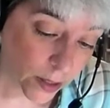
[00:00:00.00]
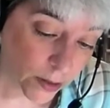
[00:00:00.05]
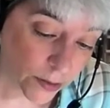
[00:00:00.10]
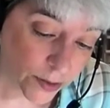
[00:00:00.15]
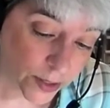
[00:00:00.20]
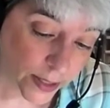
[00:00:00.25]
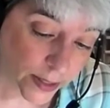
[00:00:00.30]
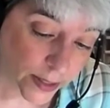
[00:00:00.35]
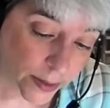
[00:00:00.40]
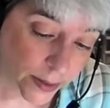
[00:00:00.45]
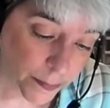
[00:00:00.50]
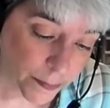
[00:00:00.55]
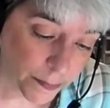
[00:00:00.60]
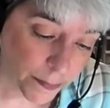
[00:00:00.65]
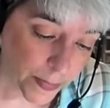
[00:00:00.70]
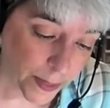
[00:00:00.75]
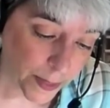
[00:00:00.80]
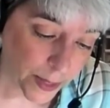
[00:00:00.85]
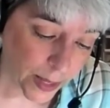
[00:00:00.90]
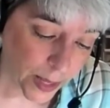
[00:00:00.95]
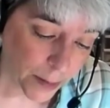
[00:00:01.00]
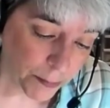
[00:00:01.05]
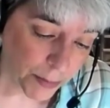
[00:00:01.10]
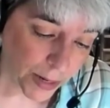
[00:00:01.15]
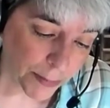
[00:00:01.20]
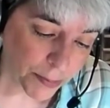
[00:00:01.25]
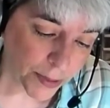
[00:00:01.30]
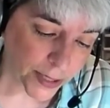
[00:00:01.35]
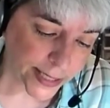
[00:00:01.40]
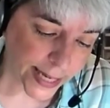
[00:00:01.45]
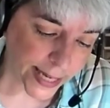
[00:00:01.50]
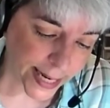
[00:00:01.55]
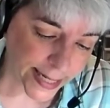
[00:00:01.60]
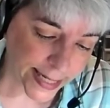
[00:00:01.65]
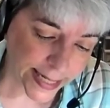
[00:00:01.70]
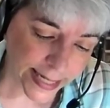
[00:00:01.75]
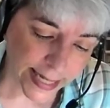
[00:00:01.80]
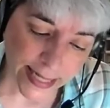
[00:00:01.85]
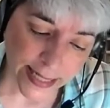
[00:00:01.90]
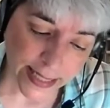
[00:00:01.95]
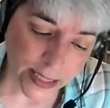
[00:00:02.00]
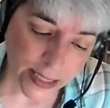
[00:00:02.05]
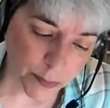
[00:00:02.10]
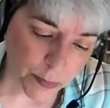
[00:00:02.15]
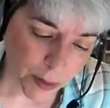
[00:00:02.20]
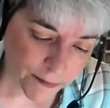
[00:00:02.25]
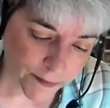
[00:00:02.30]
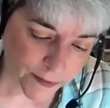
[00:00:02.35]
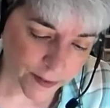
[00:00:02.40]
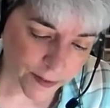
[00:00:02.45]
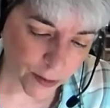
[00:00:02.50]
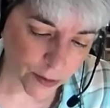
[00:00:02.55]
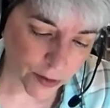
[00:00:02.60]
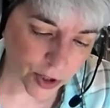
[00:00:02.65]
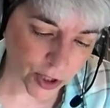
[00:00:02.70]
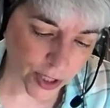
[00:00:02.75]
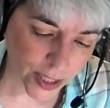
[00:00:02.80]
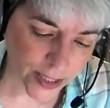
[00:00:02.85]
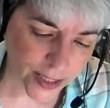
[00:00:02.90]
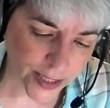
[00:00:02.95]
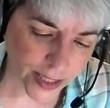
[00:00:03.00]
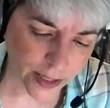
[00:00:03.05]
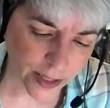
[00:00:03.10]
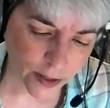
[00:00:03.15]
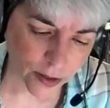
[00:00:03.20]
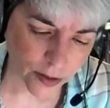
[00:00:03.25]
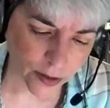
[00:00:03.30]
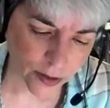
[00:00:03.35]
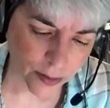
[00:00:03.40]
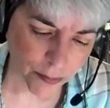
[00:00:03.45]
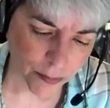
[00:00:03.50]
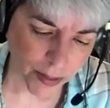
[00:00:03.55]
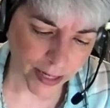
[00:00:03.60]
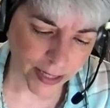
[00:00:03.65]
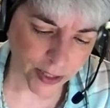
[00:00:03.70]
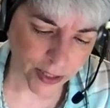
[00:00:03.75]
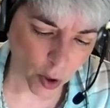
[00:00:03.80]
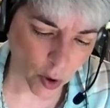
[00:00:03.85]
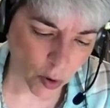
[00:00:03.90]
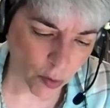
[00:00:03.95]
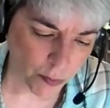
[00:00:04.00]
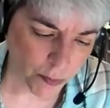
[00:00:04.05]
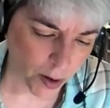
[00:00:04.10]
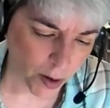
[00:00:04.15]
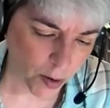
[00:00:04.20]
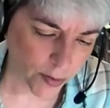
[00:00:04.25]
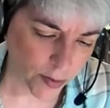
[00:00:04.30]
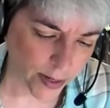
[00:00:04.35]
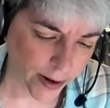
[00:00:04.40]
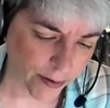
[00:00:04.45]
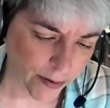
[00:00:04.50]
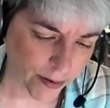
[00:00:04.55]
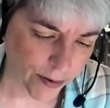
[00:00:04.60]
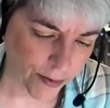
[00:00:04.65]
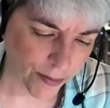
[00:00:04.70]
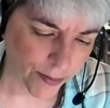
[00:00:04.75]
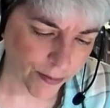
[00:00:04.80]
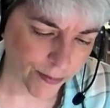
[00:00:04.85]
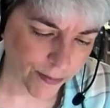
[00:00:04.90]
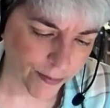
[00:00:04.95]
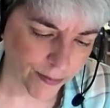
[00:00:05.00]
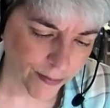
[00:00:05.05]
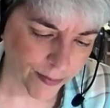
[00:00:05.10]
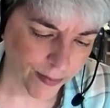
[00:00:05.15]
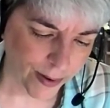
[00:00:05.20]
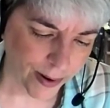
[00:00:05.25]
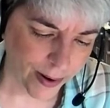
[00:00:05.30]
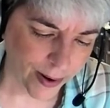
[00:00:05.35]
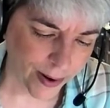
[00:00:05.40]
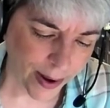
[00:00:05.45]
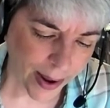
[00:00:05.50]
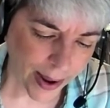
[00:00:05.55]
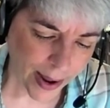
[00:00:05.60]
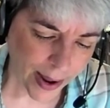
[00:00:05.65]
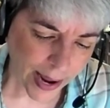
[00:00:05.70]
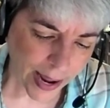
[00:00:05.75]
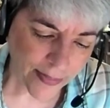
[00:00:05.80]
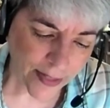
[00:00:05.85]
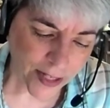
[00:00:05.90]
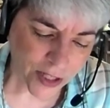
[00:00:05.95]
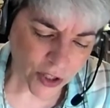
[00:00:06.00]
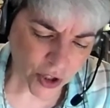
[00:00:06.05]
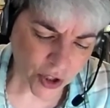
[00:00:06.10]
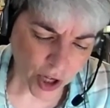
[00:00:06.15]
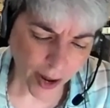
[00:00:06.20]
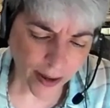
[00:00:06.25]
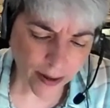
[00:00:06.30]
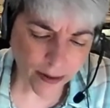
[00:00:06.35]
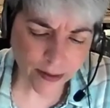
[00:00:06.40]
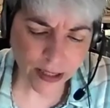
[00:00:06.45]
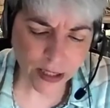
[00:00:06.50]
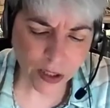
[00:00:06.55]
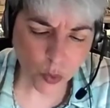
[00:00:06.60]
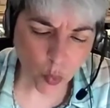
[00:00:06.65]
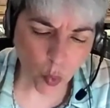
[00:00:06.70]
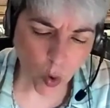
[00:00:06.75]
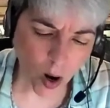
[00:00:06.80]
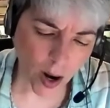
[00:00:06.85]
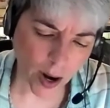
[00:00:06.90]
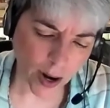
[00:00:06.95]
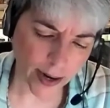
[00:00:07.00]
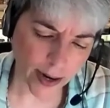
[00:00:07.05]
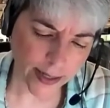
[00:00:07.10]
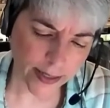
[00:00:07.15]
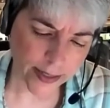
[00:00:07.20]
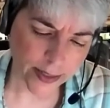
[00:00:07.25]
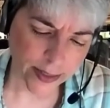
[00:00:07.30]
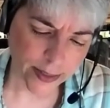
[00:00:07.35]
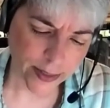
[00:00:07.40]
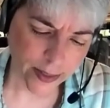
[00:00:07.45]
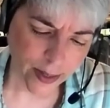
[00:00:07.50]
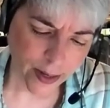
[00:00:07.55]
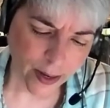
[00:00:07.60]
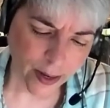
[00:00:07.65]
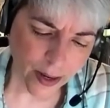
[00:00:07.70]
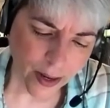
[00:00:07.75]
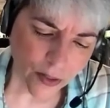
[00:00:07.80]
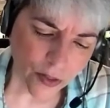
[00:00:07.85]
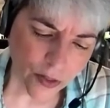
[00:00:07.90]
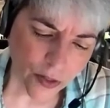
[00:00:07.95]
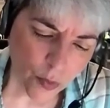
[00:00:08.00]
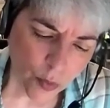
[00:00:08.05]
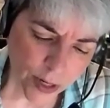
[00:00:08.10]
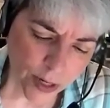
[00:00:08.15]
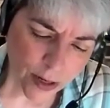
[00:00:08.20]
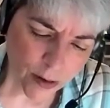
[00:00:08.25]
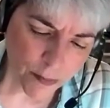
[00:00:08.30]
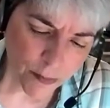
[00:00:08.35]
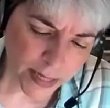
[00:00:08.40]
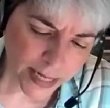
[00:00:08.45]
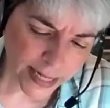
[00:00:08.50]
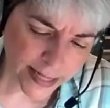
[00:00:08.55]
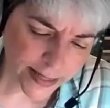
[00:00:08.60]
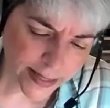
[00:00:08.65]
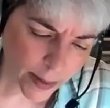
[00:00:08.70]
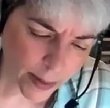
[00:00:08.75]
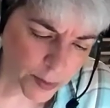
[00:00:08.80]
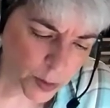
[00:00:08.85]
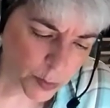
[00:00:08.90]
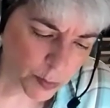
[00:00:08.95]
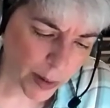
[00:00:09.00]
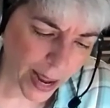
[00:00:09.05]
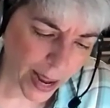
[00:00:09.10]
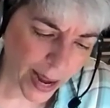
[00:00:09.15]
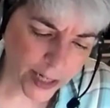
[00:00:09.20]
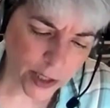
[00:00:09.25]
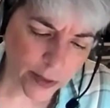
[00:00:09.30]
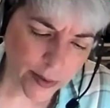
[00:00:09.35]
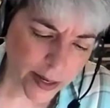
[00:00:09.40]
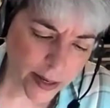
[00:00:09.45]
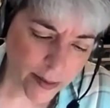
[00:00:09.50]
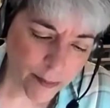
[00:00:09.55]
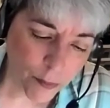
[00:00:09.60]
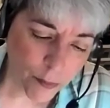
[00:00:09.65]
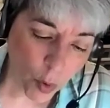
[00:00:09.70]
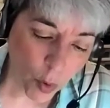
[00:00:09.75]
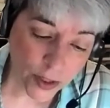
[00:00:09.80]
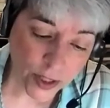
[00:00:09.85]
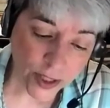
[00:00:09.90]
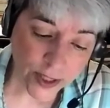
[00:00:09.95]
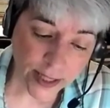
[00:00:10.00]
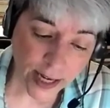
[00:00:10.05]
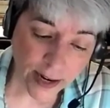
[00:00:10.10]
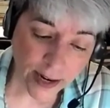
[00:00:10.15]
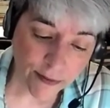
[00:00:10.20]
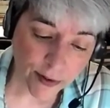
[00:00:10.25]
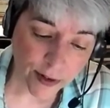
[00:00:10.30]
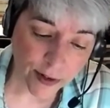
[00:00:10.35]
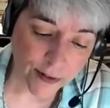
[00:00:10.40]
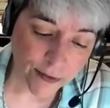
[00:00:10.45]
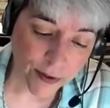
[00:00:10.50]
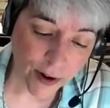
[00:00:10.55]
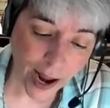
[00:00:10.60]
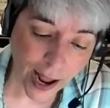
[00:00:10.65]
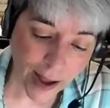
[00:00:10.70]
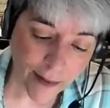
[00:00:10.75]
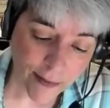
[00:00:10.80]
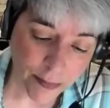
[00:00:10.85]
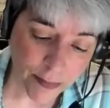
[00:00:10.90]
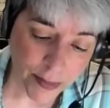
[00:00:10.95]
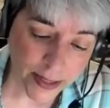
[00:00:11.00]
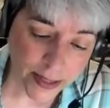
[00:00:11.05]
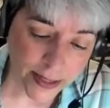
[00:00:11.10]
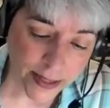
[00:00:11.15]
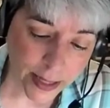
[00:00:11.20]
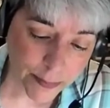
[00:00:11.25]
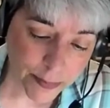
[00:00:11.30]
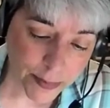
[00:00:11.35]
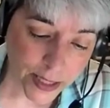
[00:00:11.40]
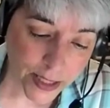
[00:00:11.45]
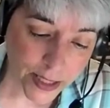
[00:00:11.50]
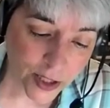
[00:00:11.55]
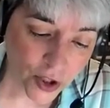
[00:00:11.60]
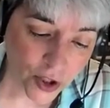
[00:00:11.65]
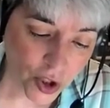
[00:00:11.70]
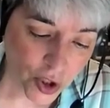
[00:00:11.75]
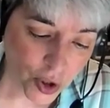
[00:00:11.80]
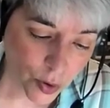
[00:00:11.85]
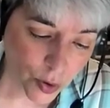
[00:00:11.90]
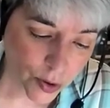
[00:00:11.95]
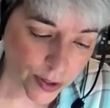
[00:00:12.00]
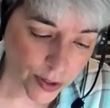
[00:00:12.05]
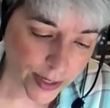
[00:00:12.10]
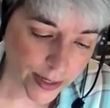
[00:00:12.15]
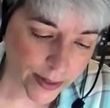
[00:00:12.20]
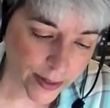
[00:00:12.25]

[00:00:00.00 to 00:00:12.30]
to him, by pretending it is buffalo just killed by his own bow and arrow. And the child is wise. The real meat comes back to him more savory for having been dipped in a story.